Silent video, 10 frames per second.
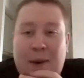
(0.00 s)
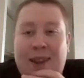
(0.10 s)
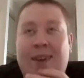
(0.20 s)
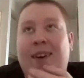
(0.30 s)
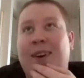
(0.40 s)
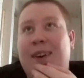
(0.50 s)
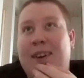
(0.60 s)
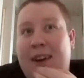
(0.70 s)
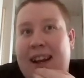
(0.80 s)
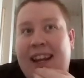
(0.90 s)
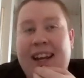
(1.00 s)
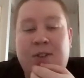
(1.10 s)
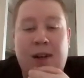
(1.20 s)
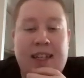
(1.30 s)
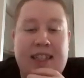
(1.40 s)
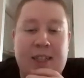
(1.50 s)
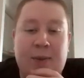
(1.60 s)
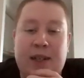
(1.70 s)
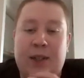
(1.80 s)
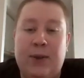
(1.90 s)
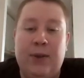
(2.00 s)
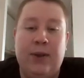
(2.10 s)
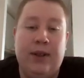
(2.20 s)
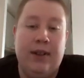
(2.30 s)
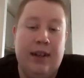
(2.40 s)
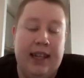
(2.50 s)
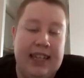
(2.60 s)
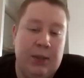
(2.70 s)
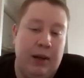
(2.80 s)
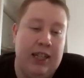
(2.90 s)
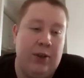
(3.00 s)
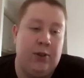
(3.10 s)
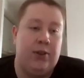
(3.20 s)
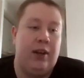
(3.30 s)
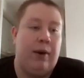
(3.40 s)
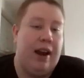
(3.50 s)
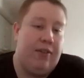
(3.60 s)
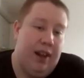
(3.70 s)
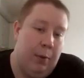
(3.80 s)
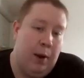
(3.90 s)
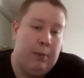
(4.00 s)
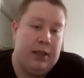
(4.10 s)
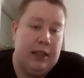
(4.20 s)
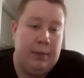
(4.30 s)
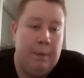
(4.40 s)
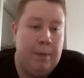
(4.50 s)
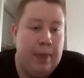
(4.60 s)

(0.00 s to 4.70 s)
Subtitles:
but Radiance released this one too. And this one is also on the Rare Film website.